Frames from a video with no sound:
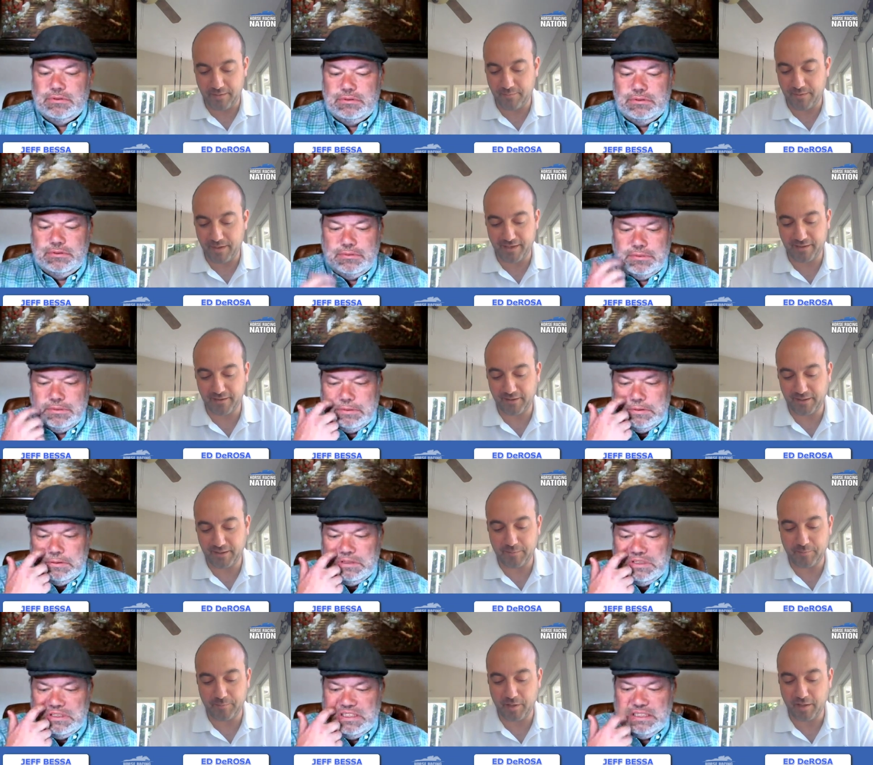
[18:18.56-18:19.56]
Speaker 1: admittedly,
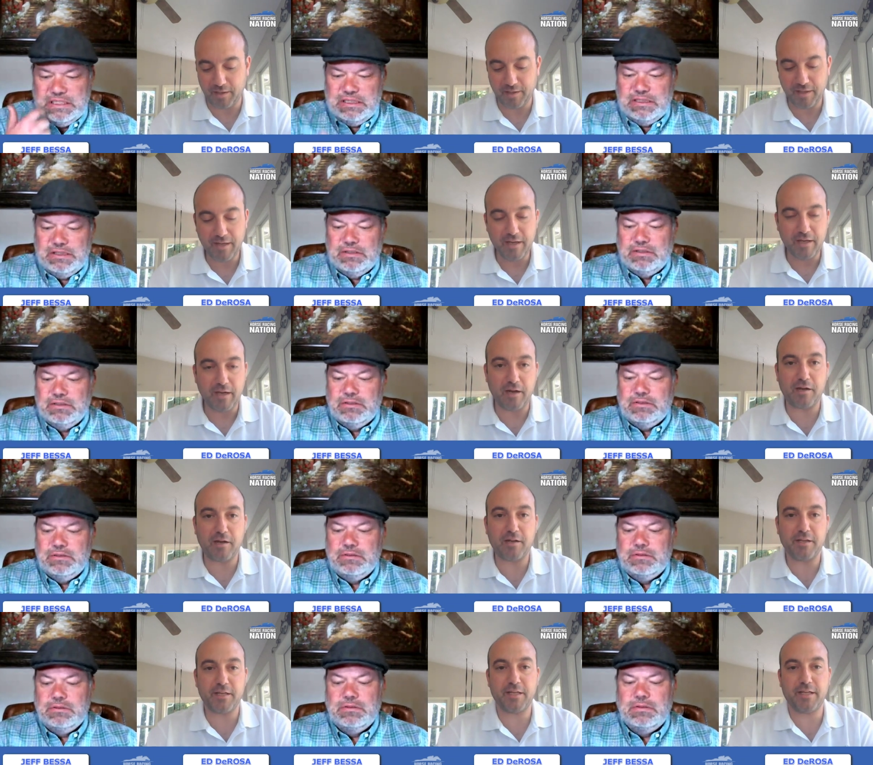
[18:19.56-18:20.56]
but uh,
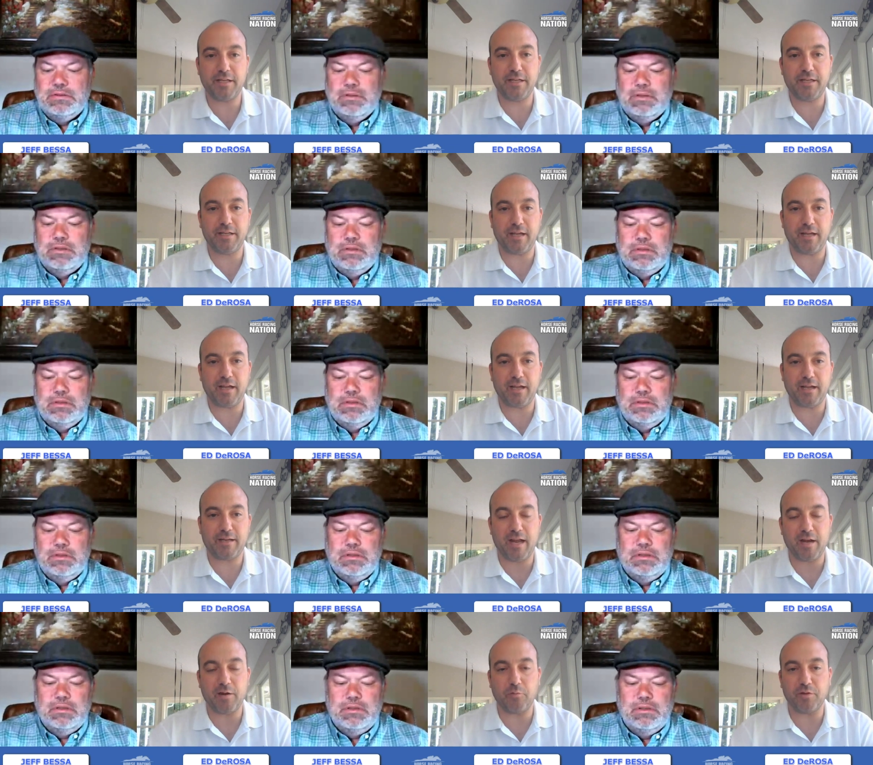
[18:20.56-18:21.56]
it, I
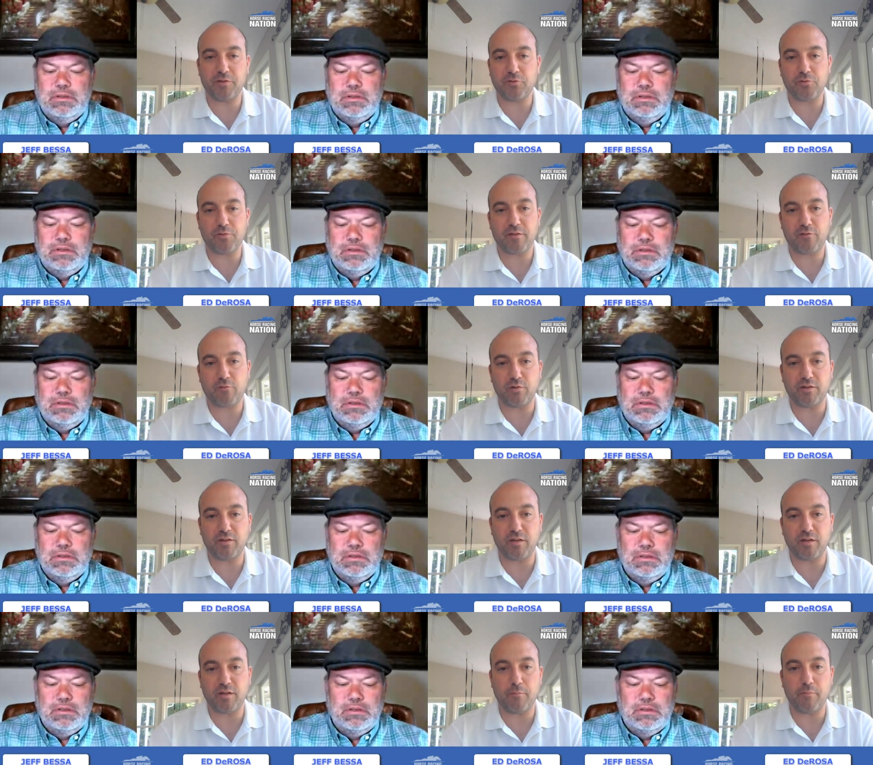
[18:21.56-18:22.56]
kind of went through this with
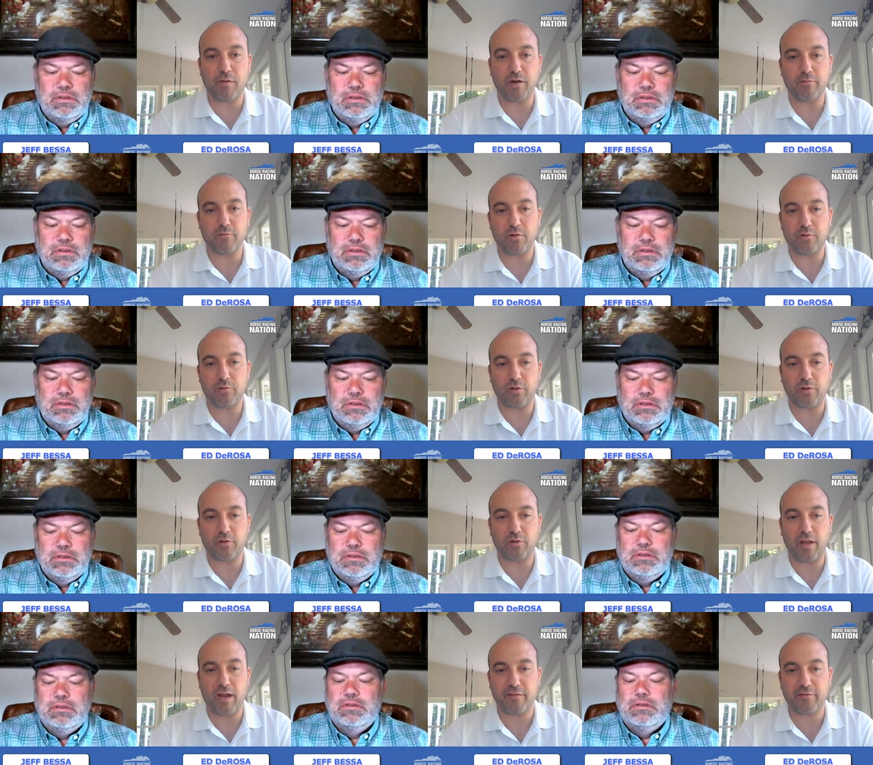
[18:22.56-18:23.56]
Dunbar Road
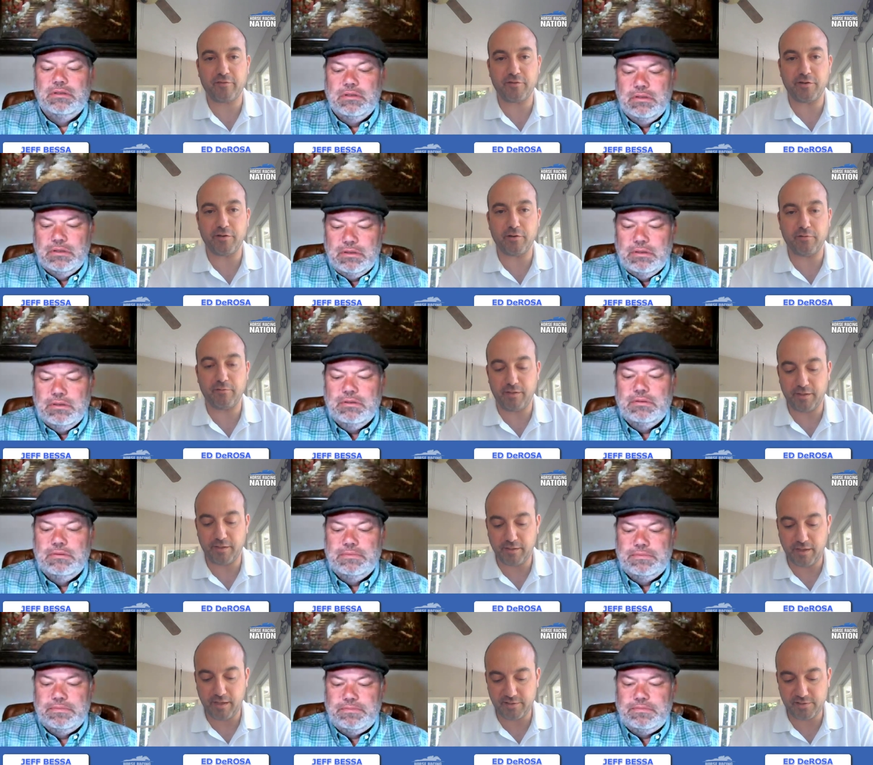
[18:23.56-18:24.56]
last year, and it
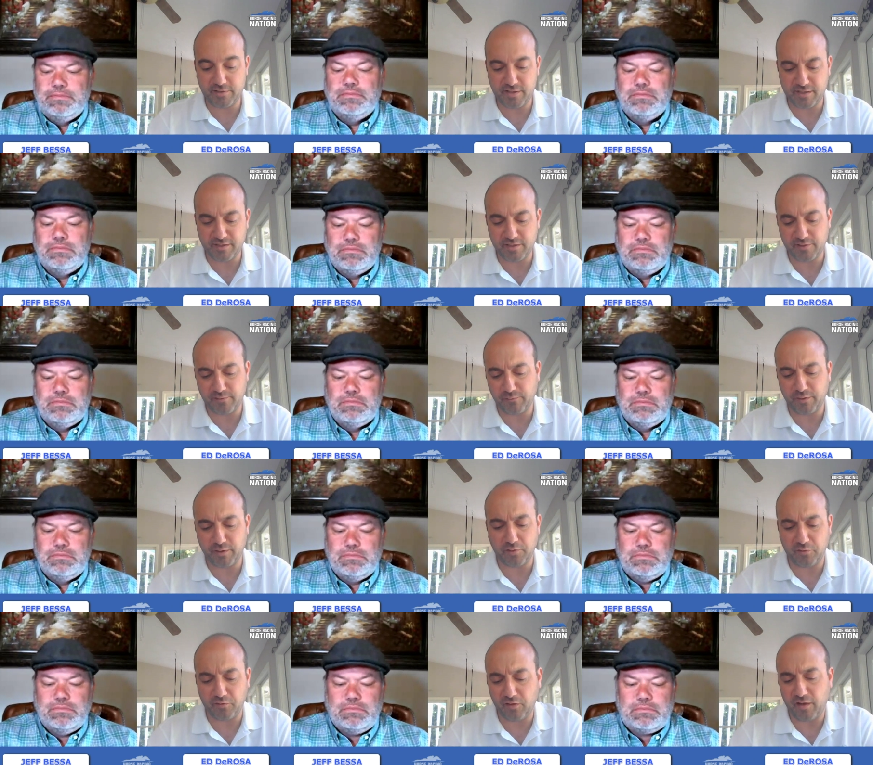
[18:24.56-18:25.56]
it just feels
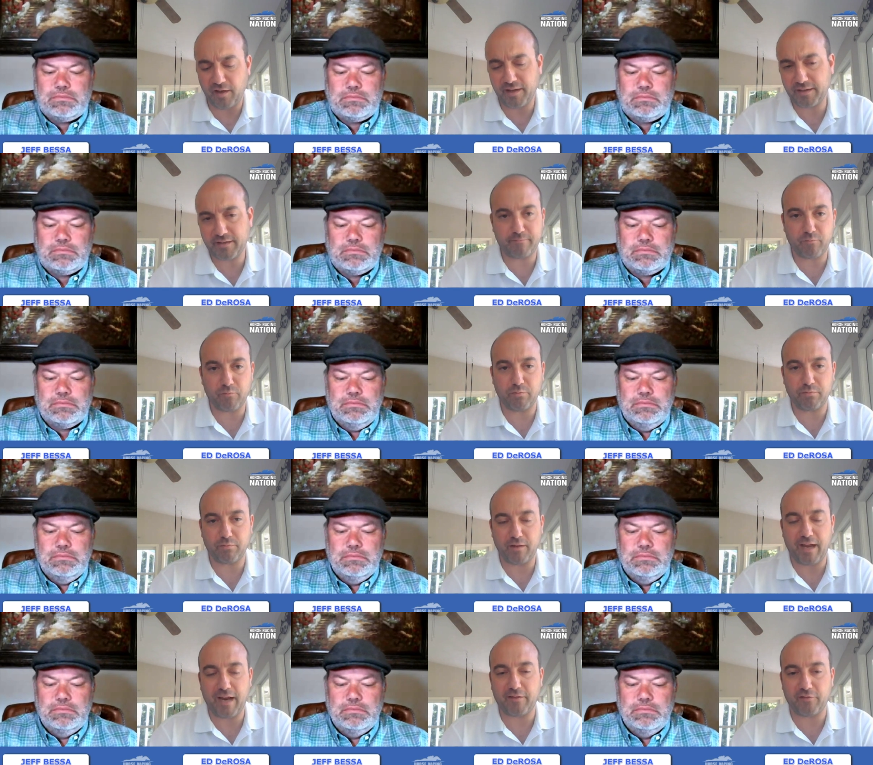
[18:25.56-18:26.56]
like
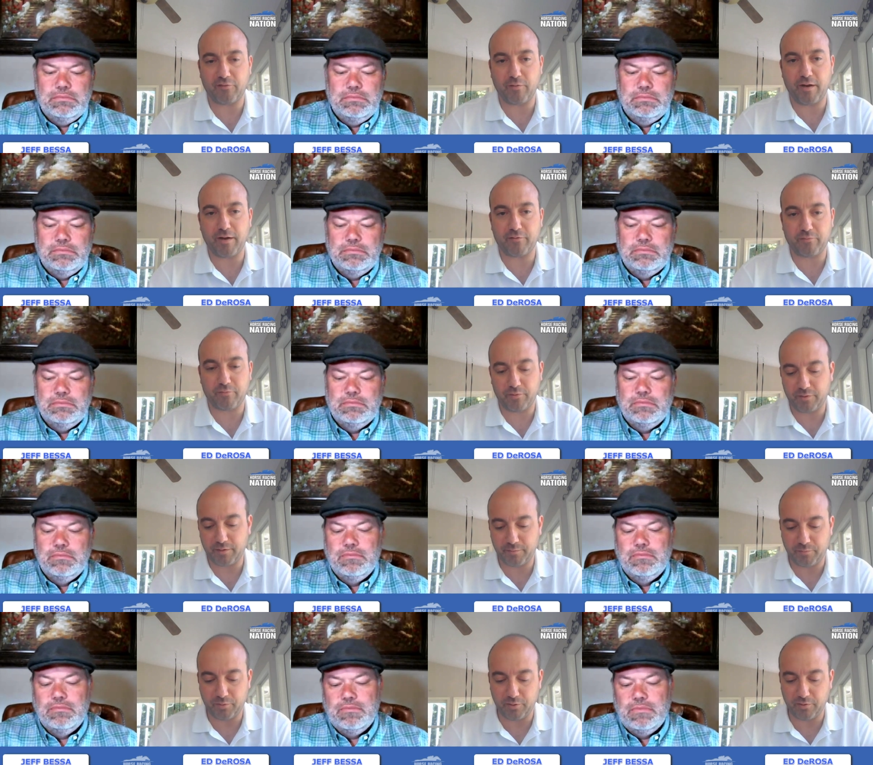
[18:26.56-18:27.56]
last race really
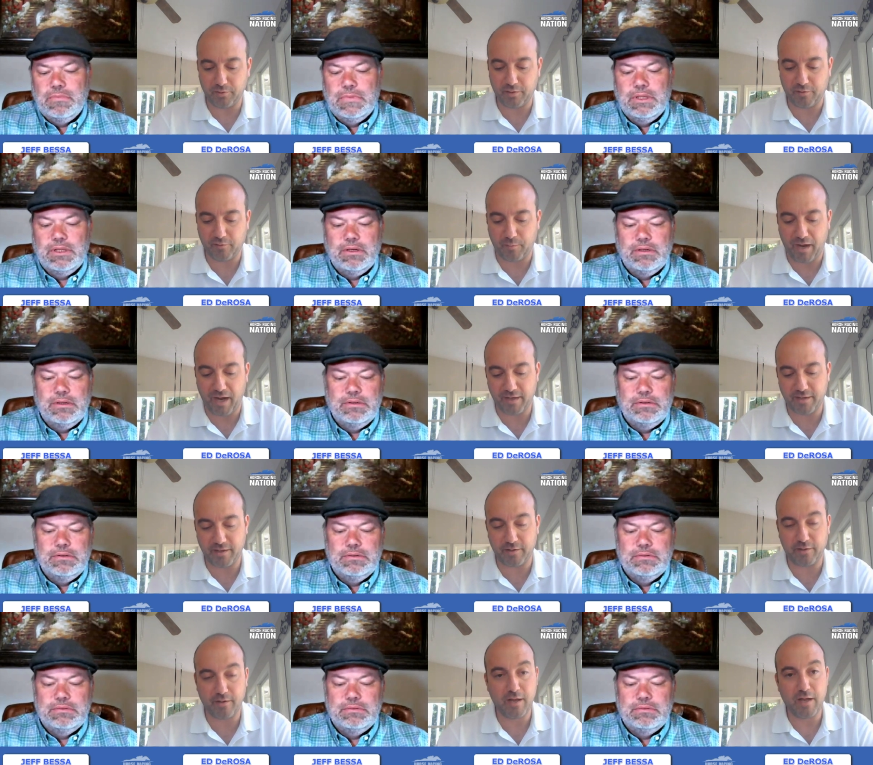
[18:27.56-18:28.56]
put her in a spot
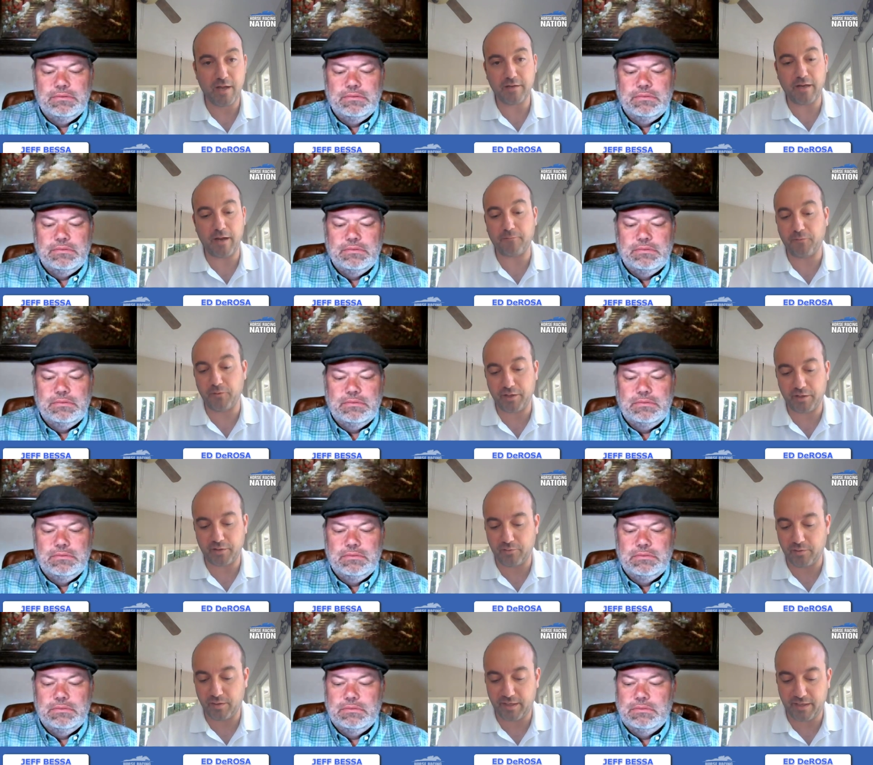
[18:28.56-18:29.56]
here. Definitely
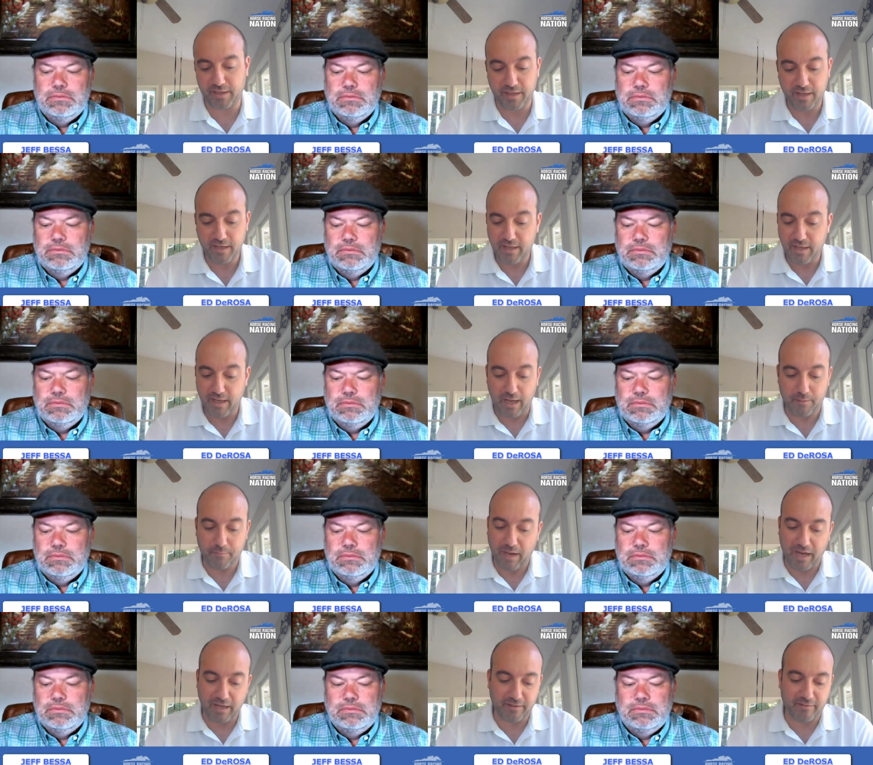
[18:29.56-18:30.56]
agree on
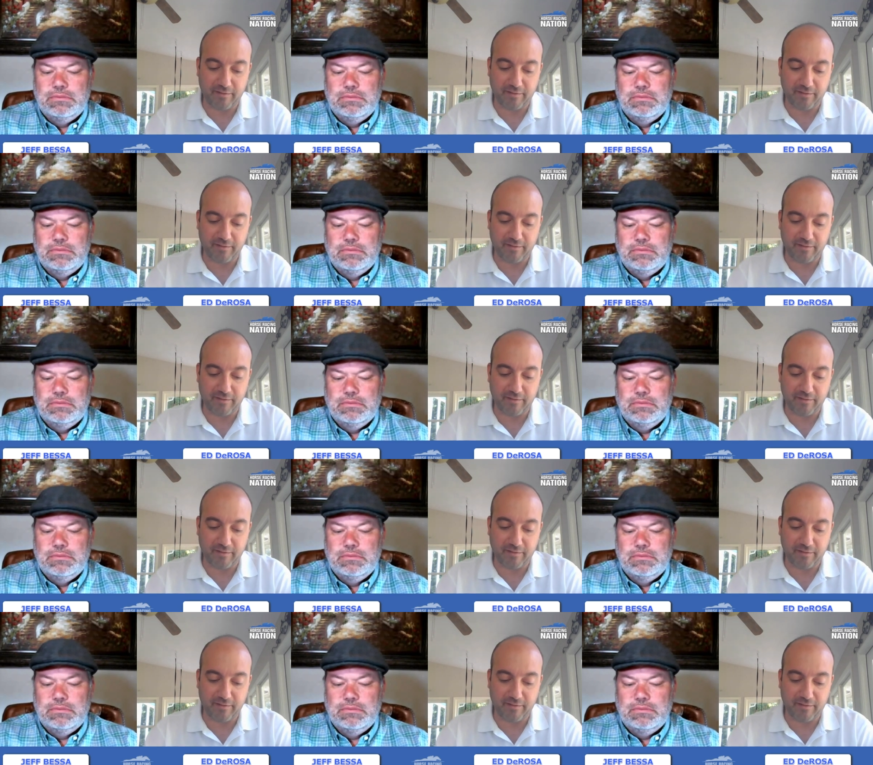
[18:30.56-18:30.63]
Bonny